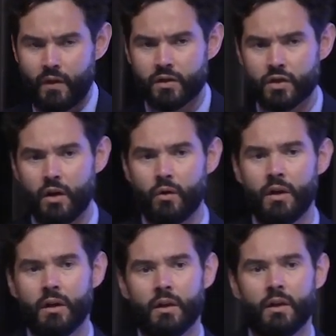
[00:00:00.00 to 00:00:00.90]

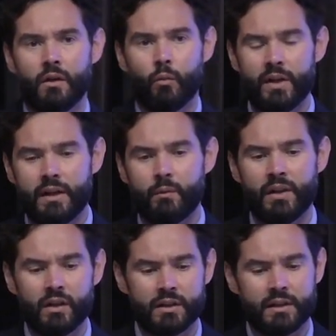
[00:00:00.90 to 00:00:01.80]
So we did, we
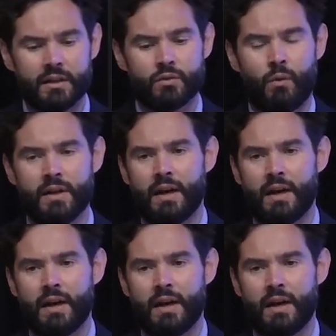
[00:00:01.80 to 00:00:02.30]
looked at this one